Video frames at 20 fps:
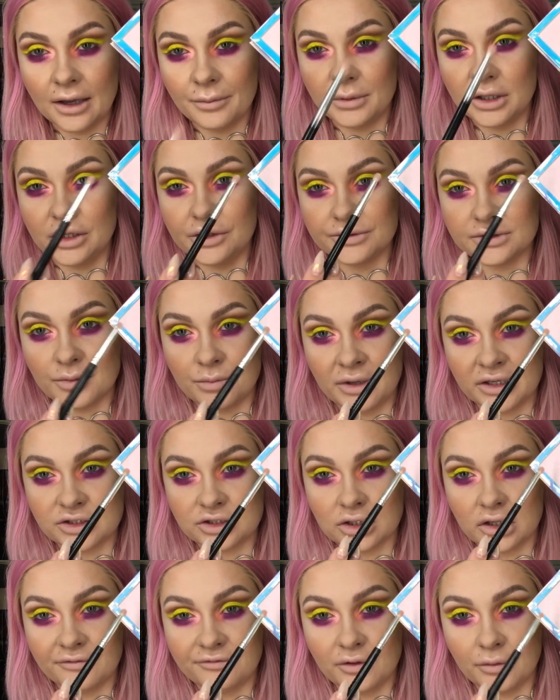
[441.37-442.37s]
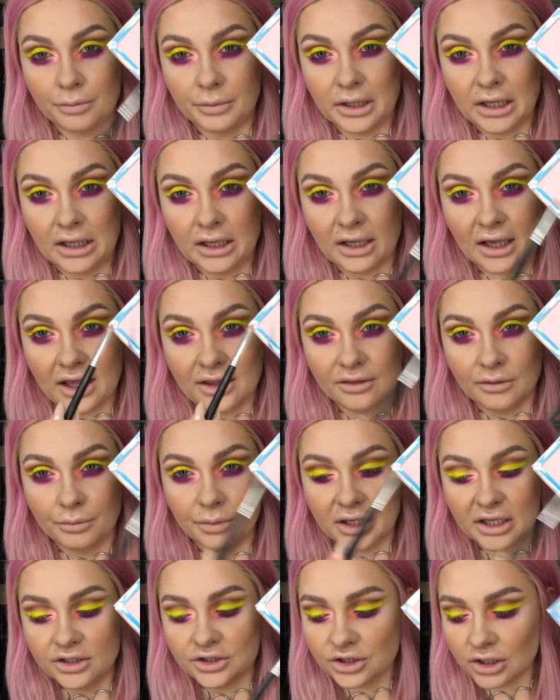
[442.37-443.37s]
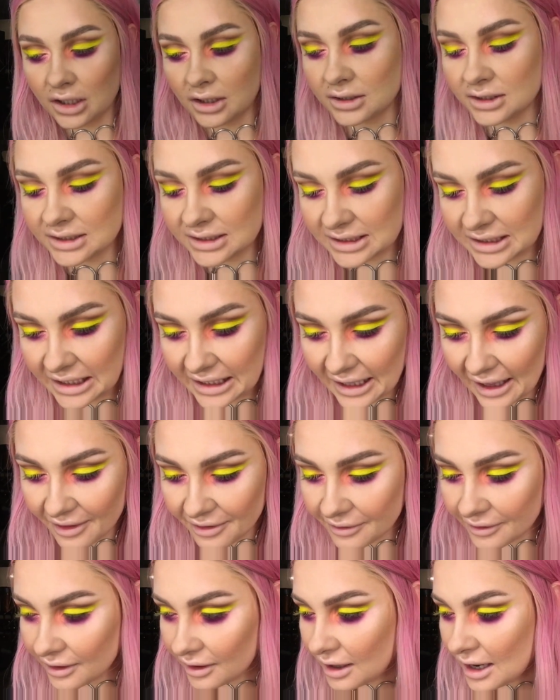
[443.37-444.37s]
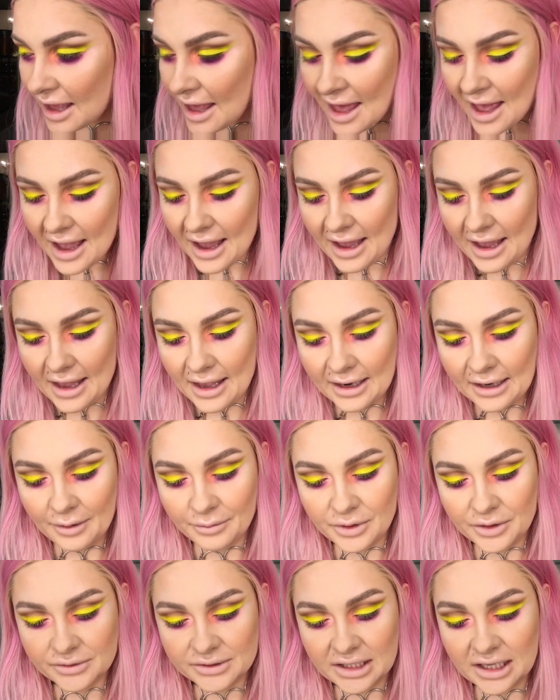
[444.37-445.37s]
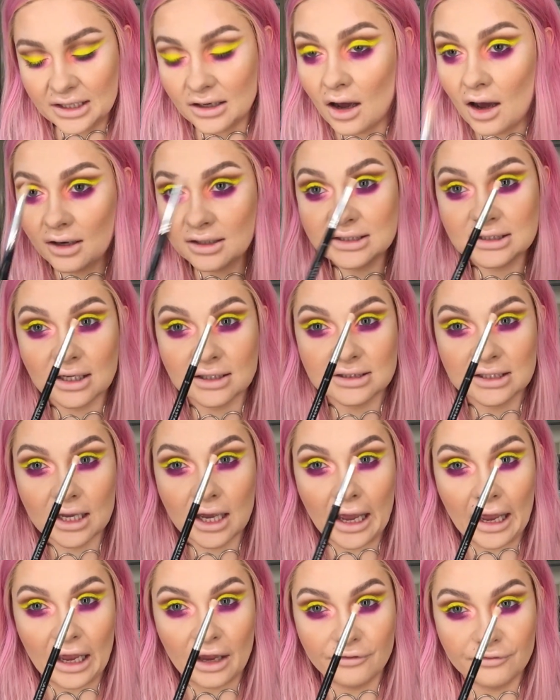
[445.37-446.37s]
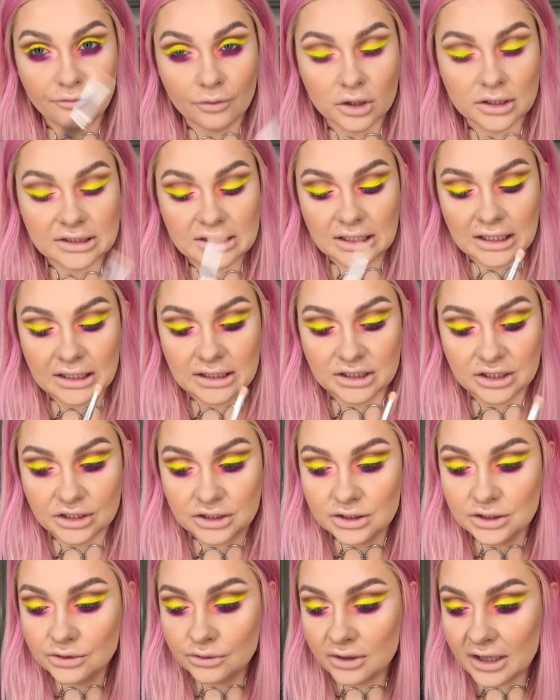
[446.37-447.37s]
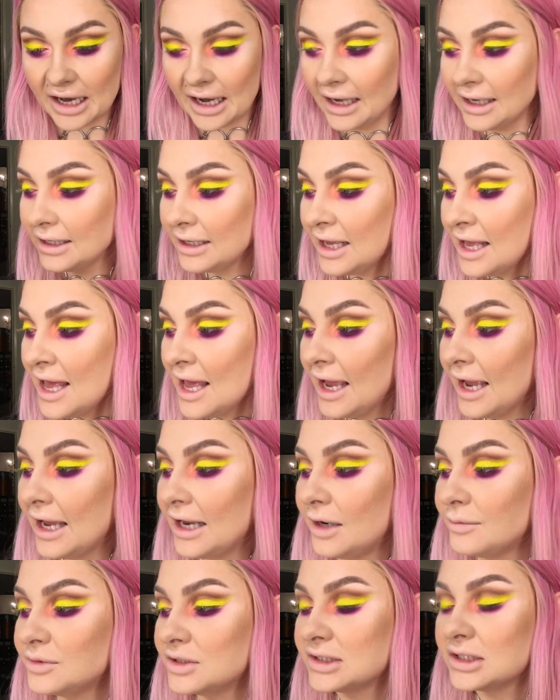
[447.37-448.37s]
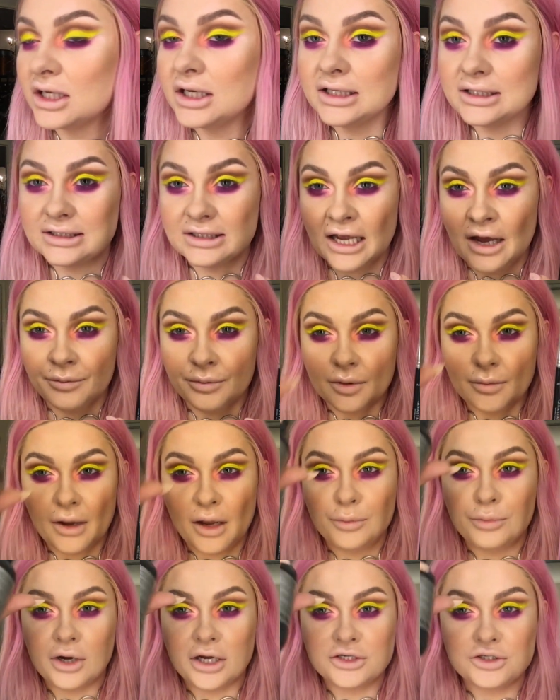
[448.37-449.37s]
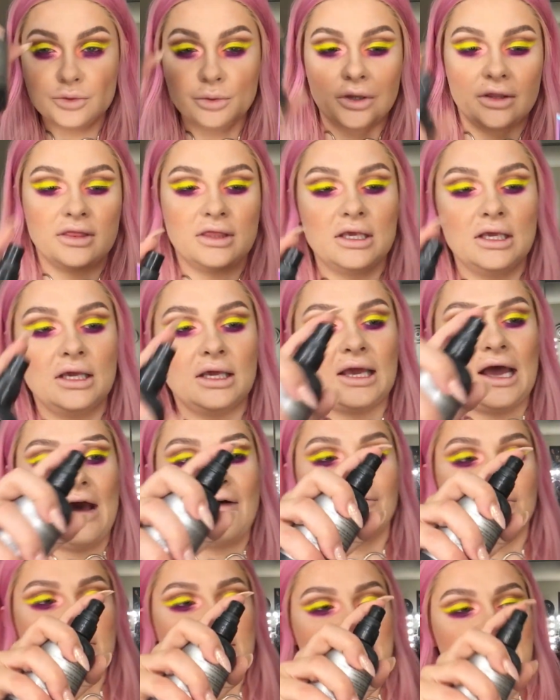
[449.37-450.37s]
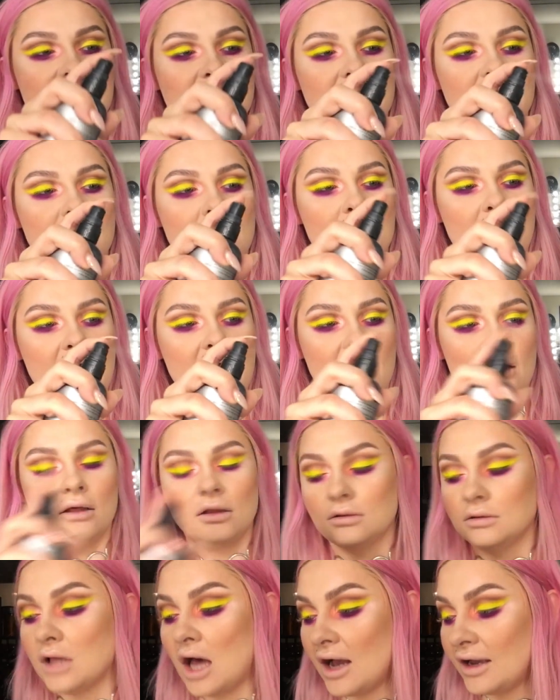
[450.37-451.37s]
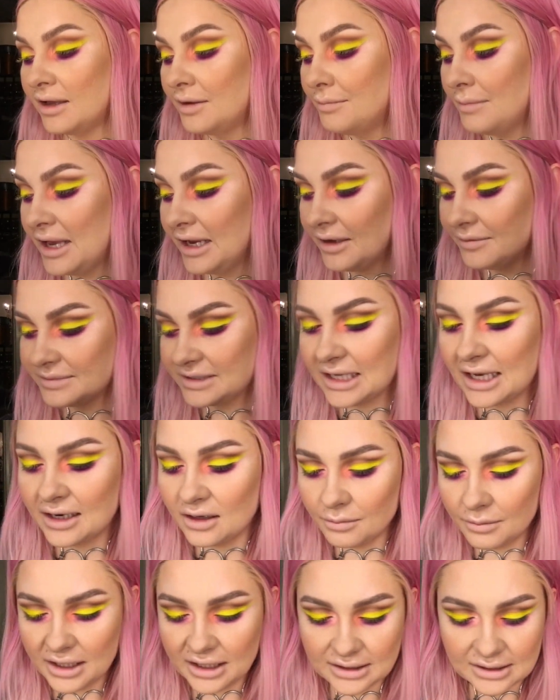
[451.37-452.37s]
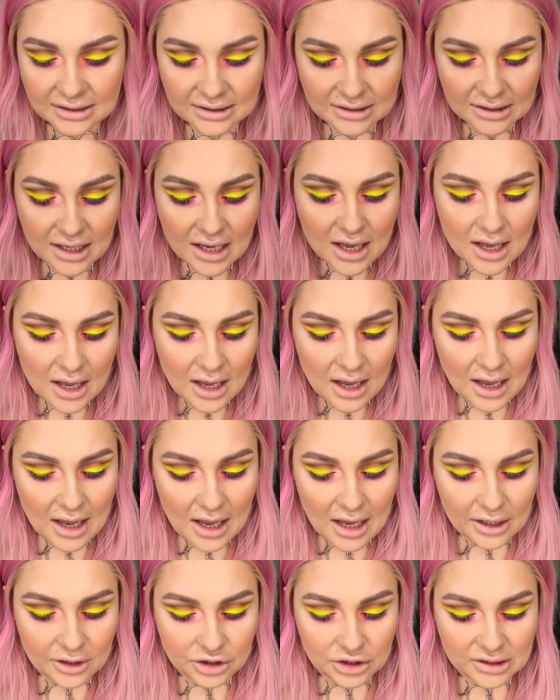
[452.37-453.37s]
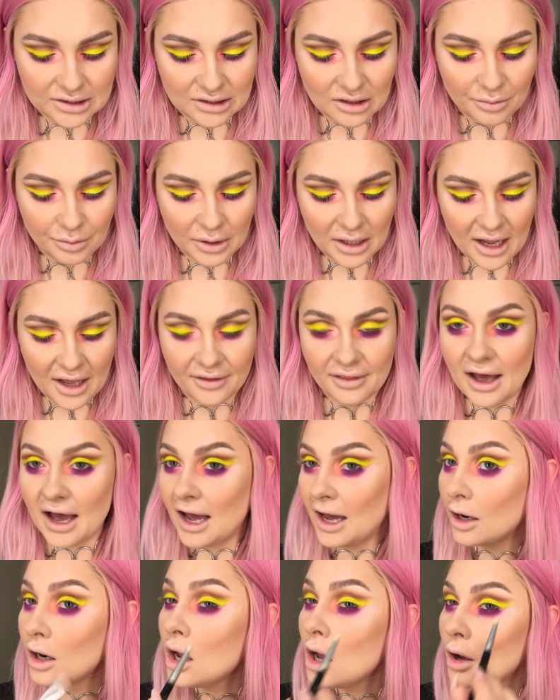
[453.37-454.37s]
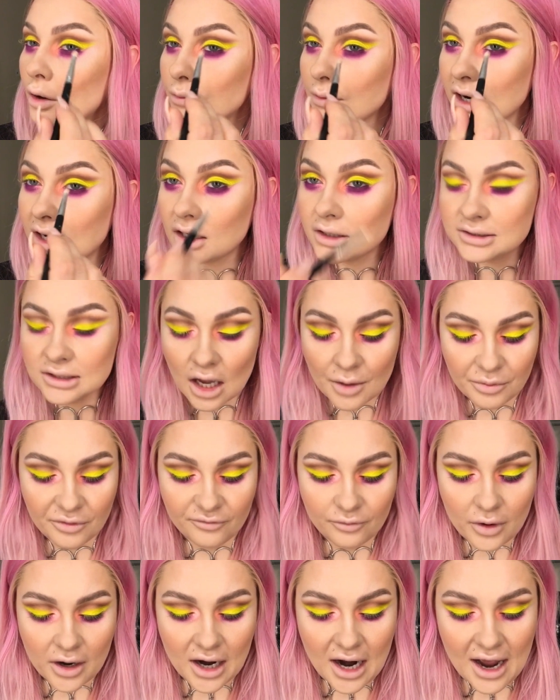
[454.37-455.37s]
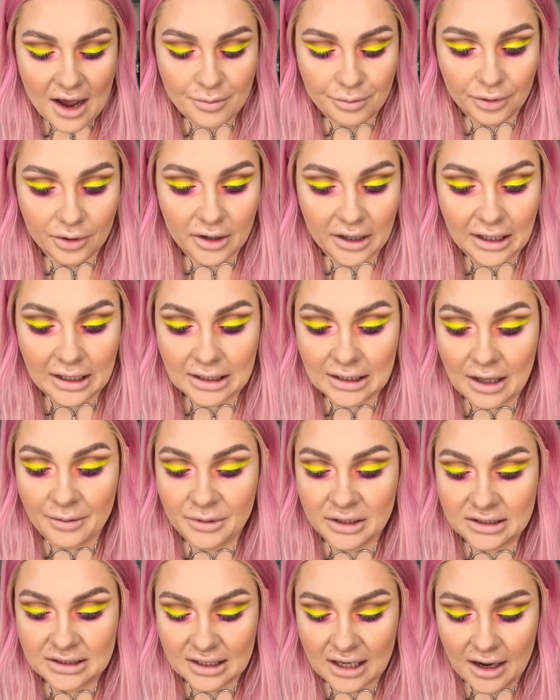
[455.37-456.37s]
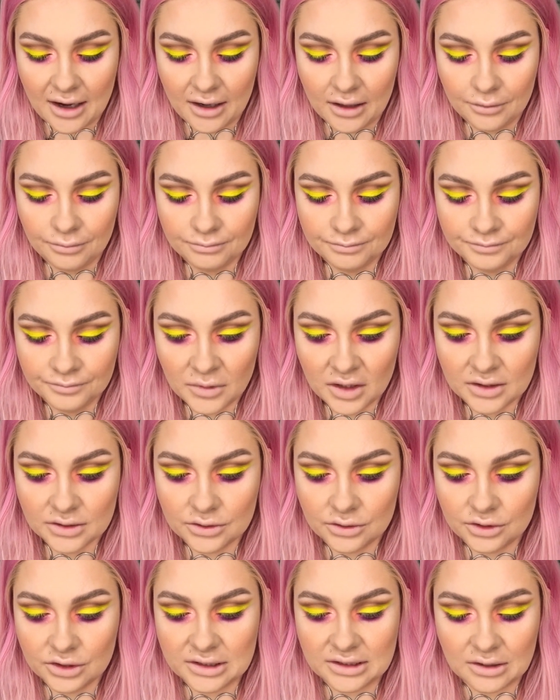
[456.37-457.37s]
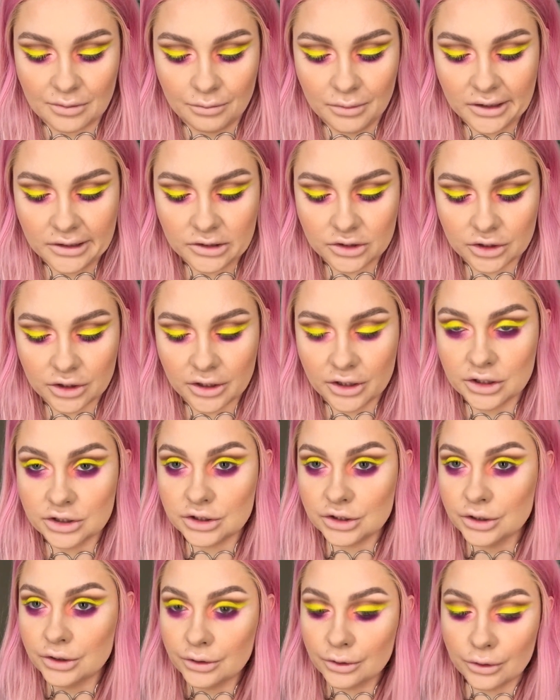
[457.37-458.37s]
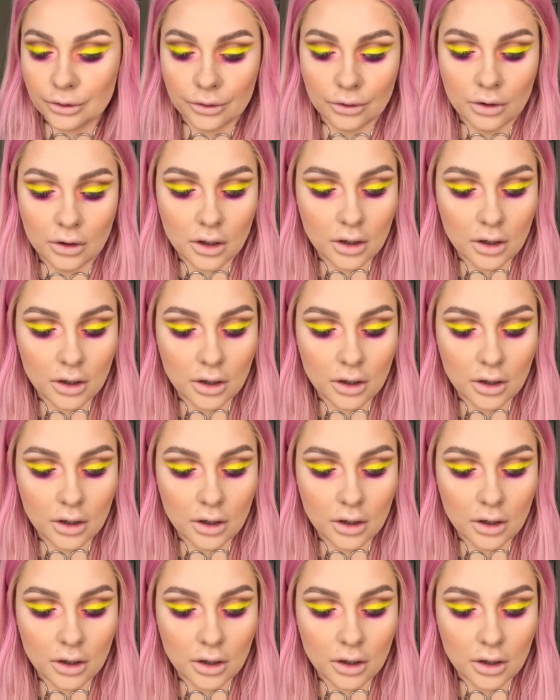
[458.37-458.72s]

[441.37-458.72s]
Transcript: I'm gonna use a mixture of the pink and the peach colors together, and I'm using an Anastasia A14 to do that, and I'm just gonna dampen my brush with the Kat Von D Lock-It Makeup Setting Mist, and just apply that right on top of where I put Clementine. So just a mixture of the two,